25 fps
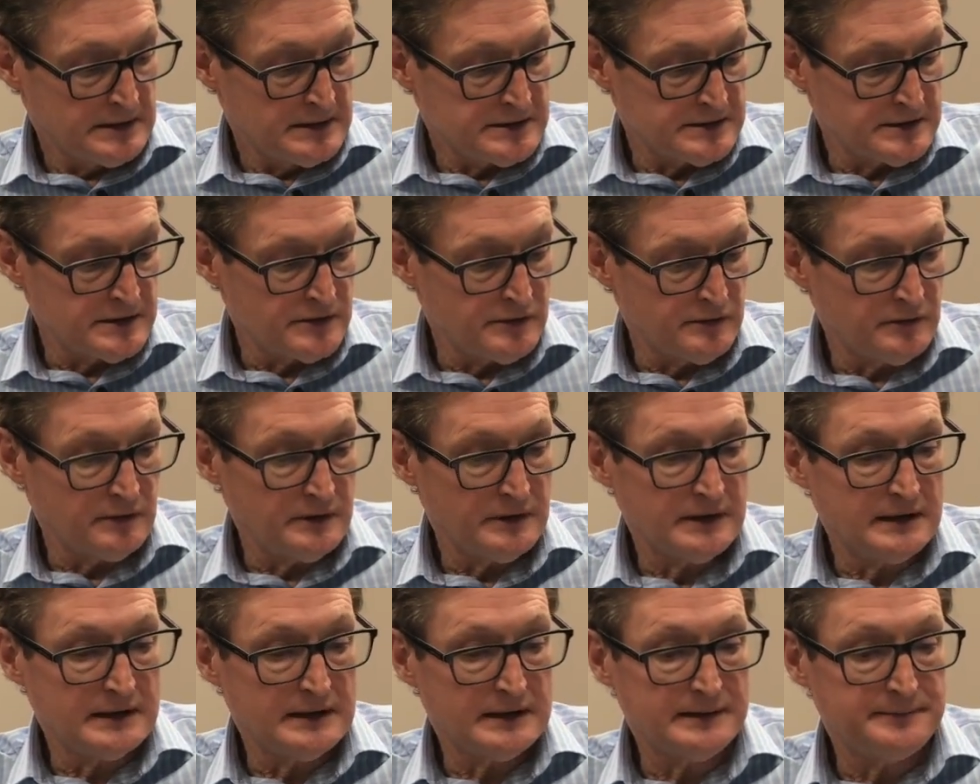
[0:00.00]

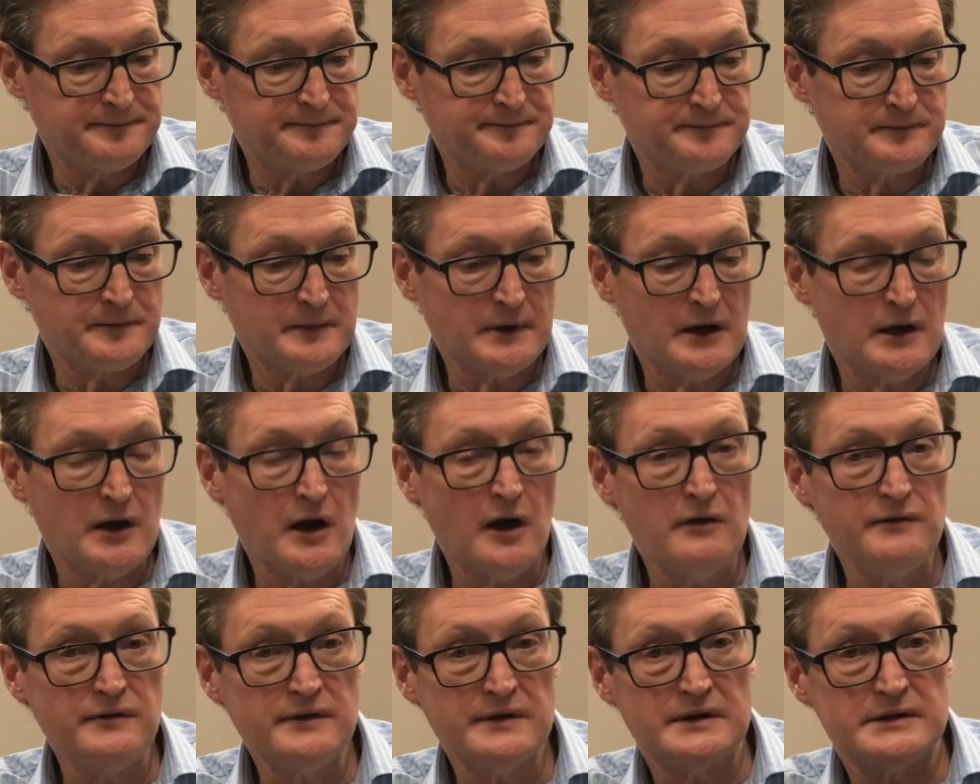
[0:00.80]
So
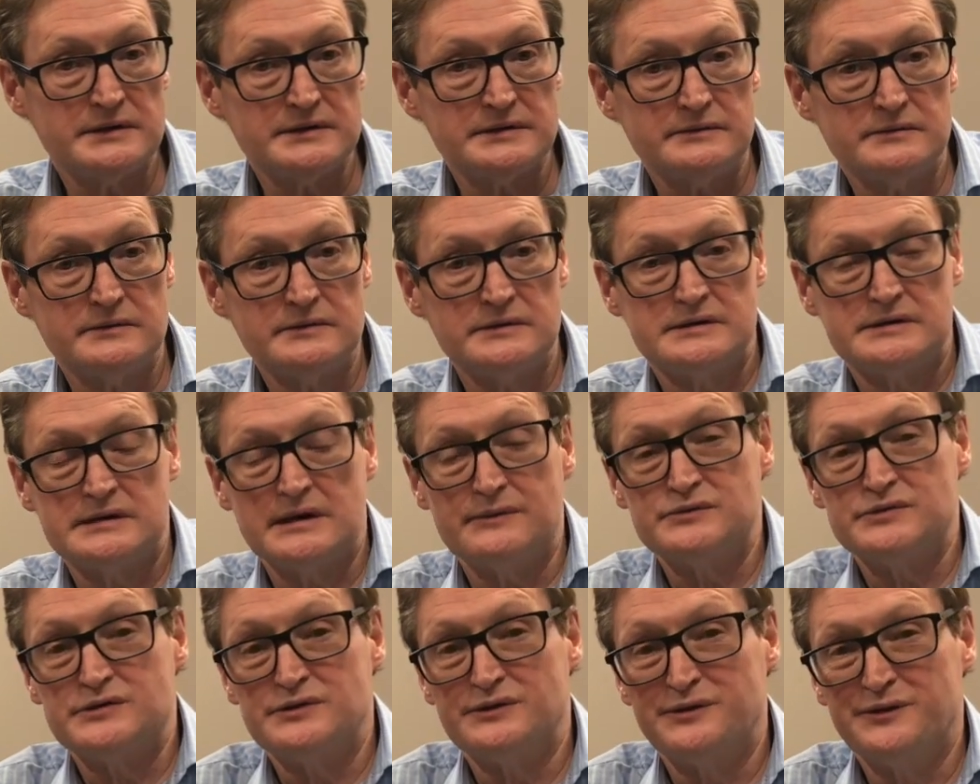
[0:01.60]
over the
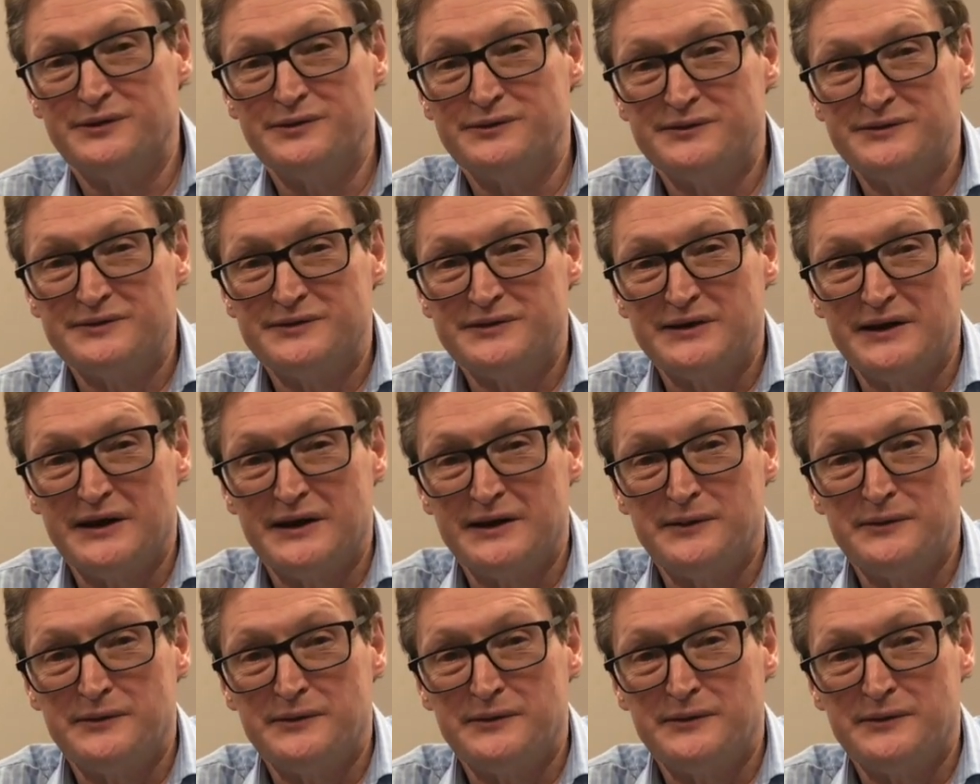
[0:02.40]
subsequent